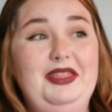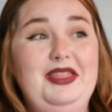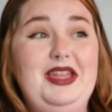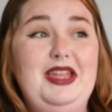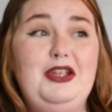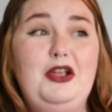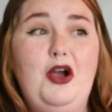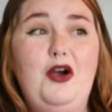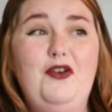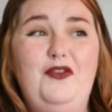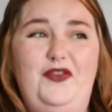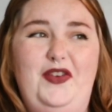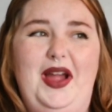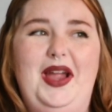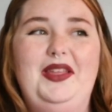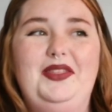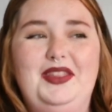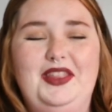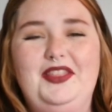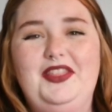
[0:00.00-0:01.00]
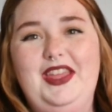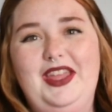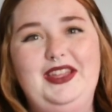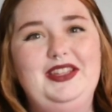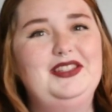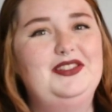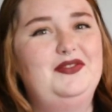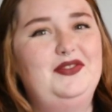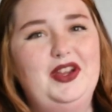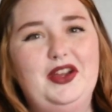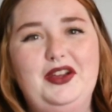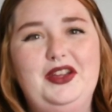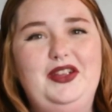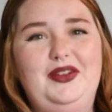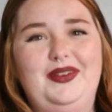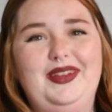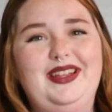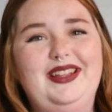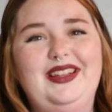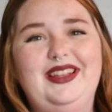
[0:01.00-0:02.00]
they go find the things very
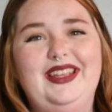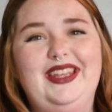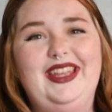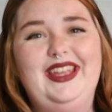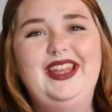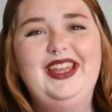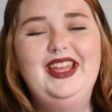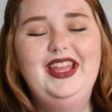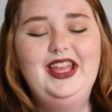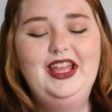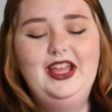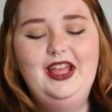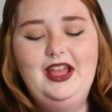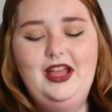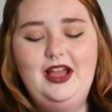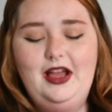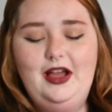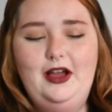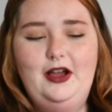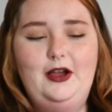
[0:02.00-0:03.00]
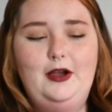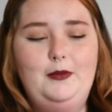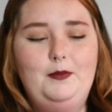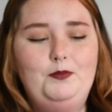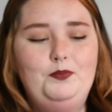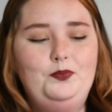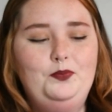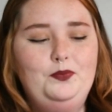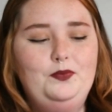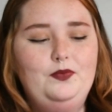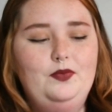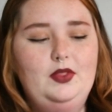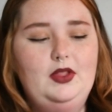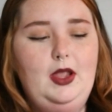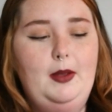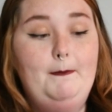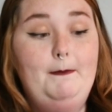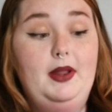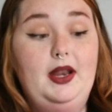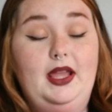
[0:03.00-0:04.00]
quickly. Um,
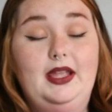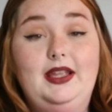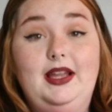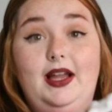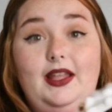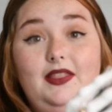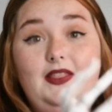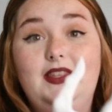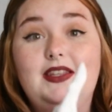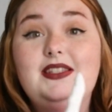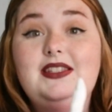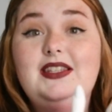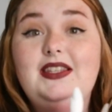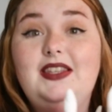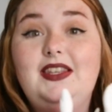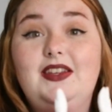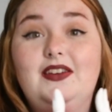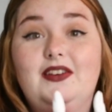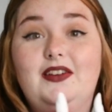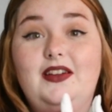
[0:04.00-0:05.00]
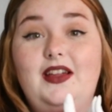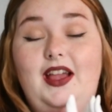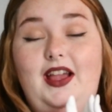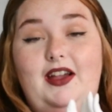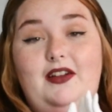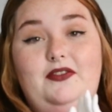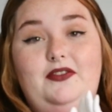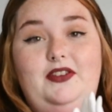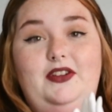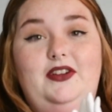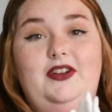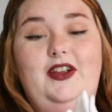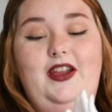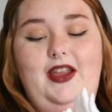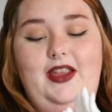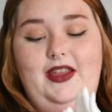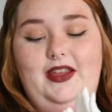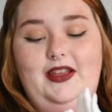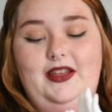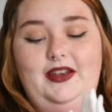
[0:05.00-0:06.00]
but I got this a year after
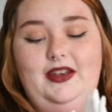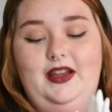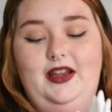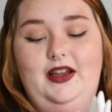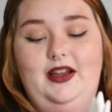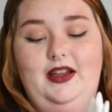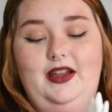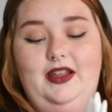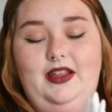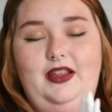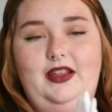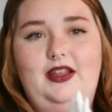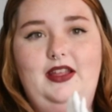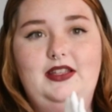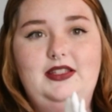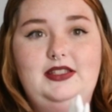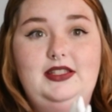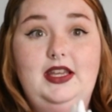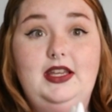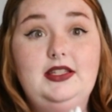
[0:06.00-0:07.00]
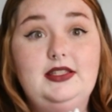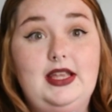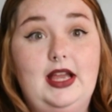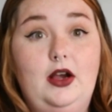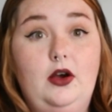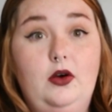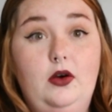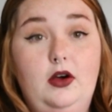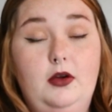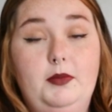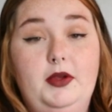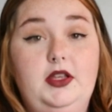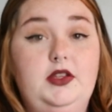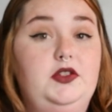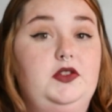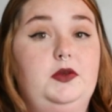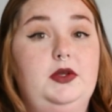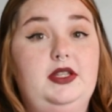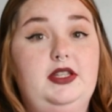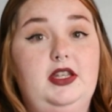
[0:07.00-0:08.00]
and I it stays out on my
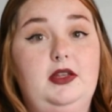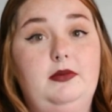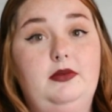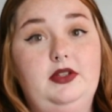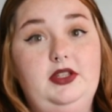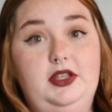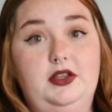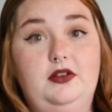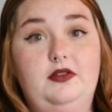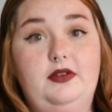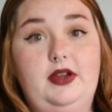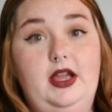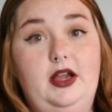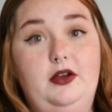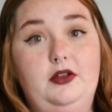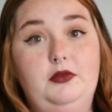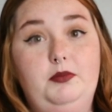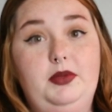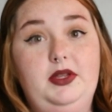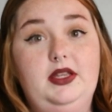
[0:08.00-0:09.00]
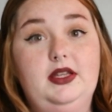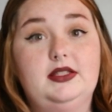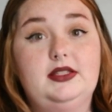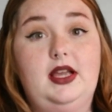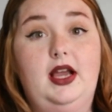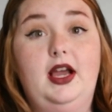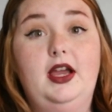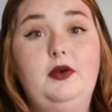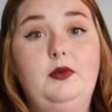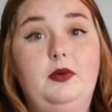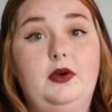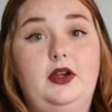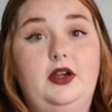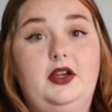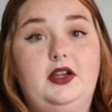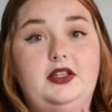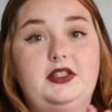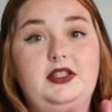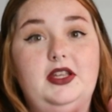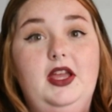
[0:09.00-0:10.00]
entryway table year round because I
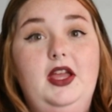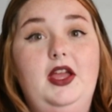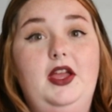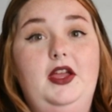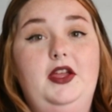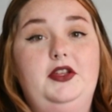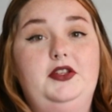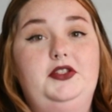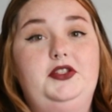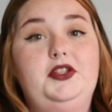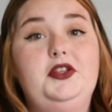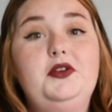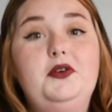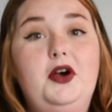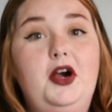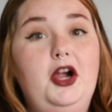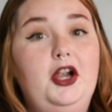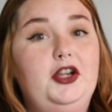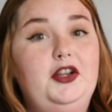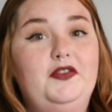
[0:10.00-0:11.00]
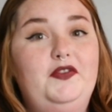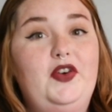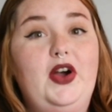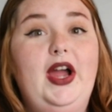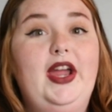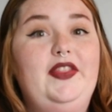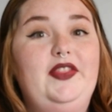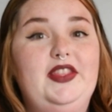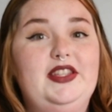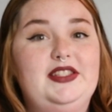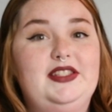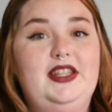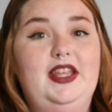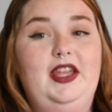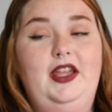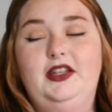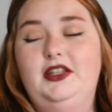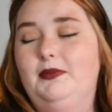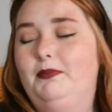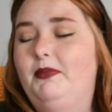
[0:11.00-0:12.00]
worked too hard to find this
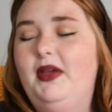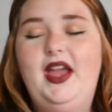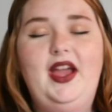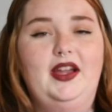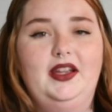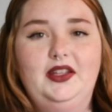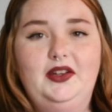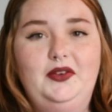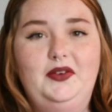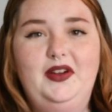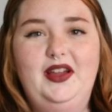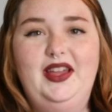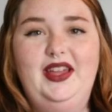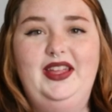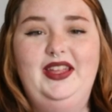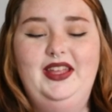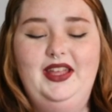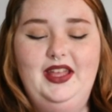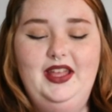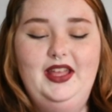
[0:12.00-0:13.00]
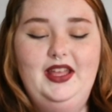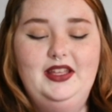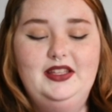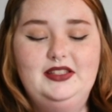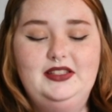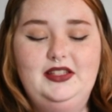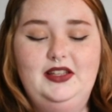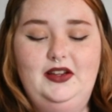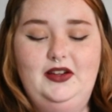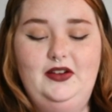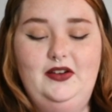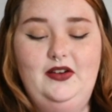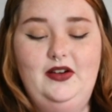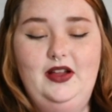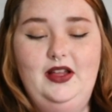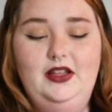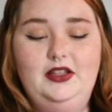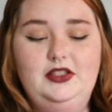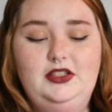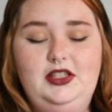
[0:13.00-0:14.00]
thing to pack it away. So
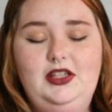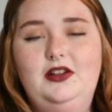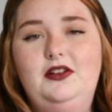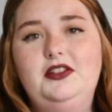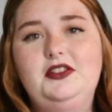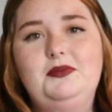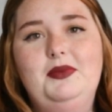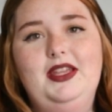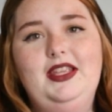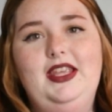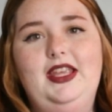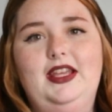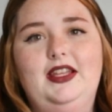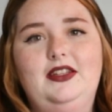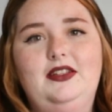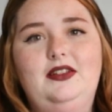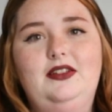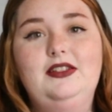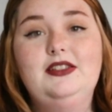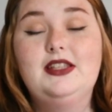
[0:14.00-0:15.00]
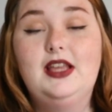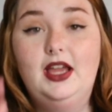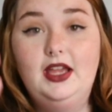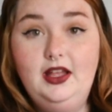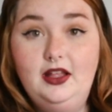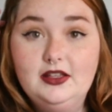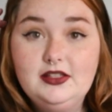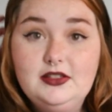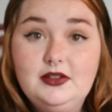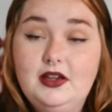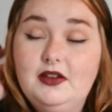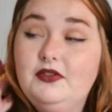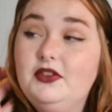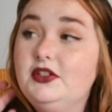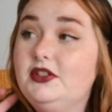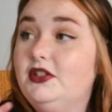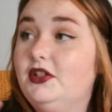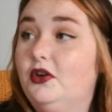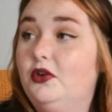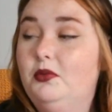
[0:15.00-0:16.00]
she holds my candles. I also have the
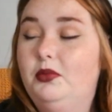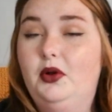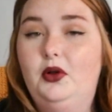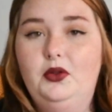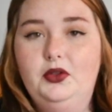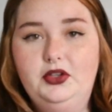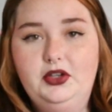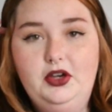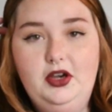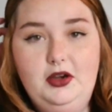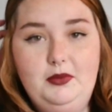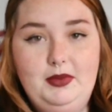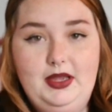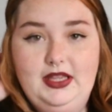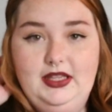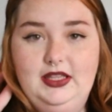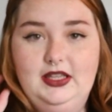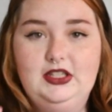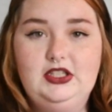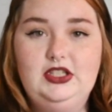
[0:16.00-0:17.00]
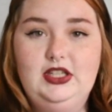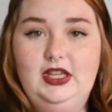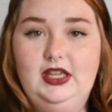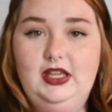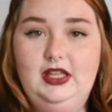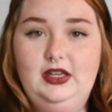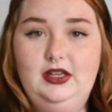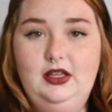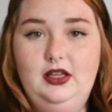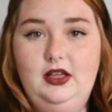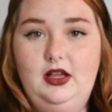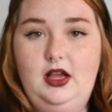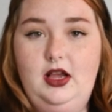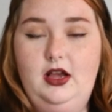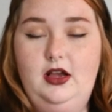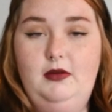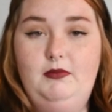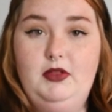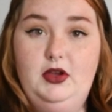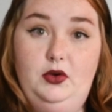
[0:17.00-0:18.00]
soap holder in my kitchen
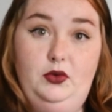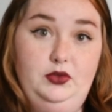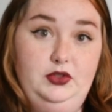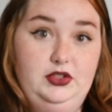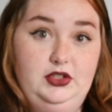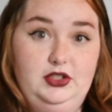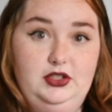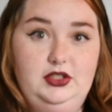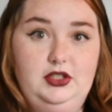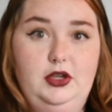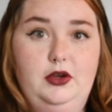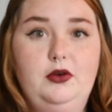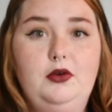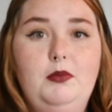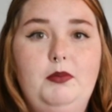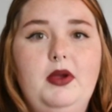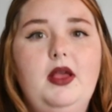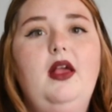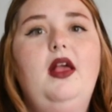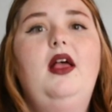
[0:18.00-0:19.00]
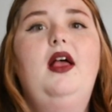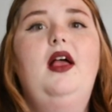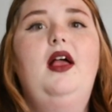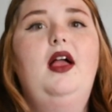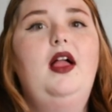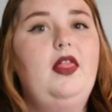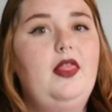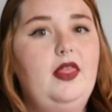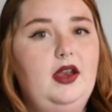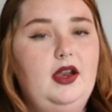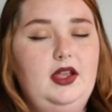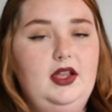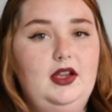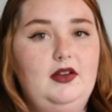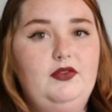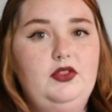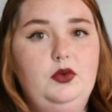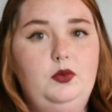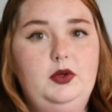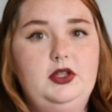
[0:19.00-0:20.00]
um, that holds the soap. And then I
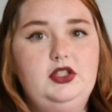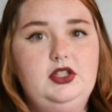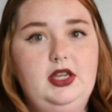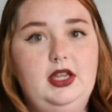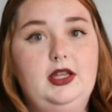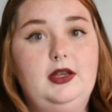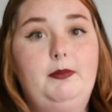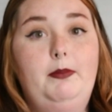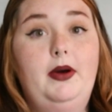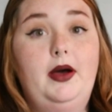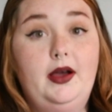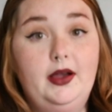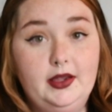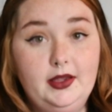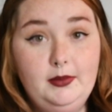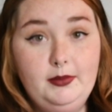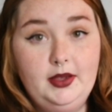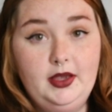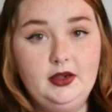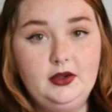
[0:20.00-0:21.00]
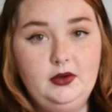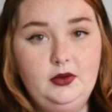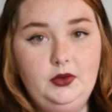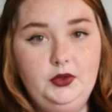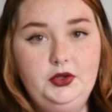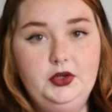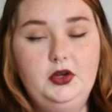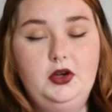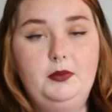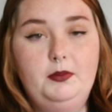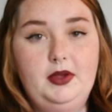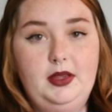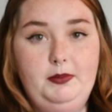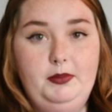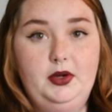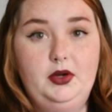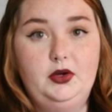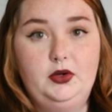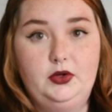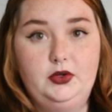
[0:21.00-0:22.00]
have the witch hand PocketBac holder on my
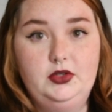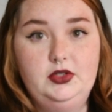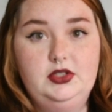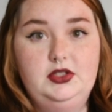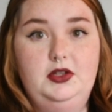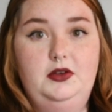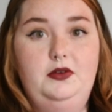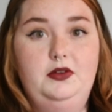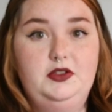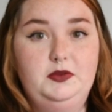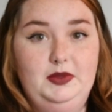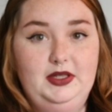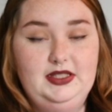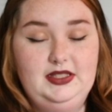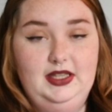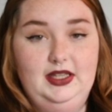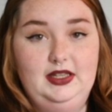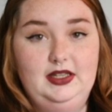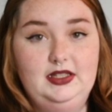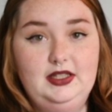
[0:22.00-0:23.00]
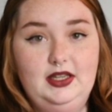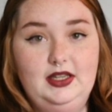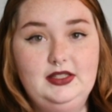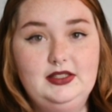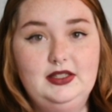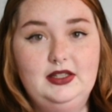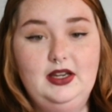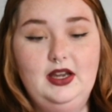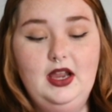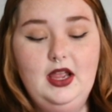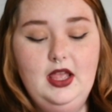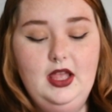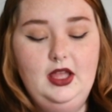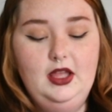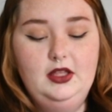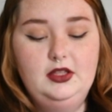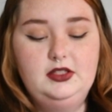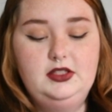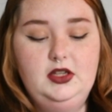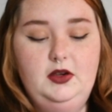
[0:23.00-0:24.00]
purse that holds my sanitizer.
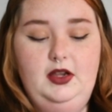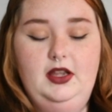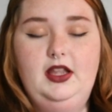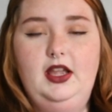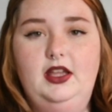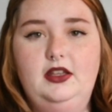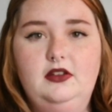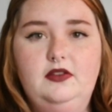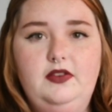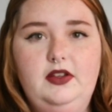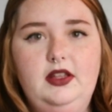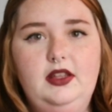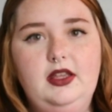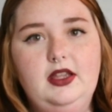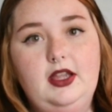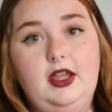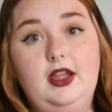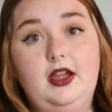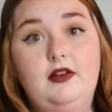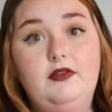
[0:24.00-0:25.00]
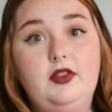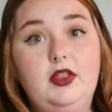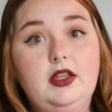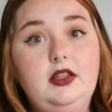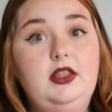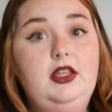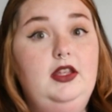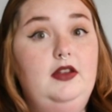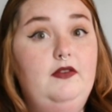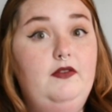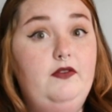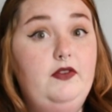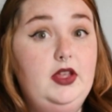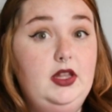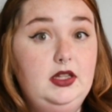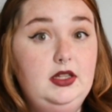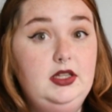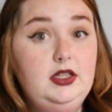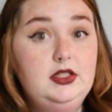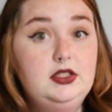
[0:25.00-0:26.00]
So I kind of feel like I have like the
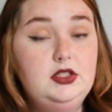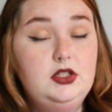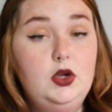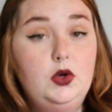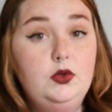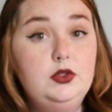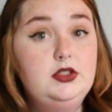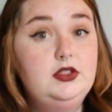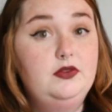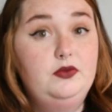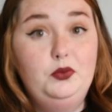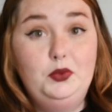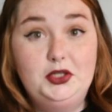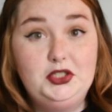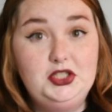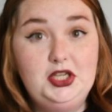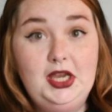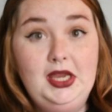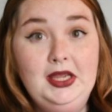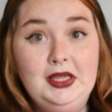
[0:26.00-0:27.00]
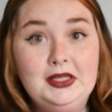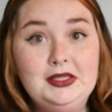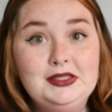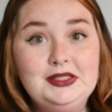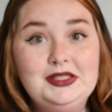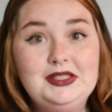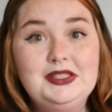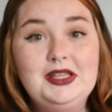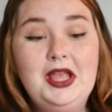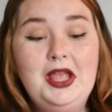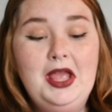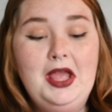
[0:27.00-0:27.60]
infinity stones of witch hands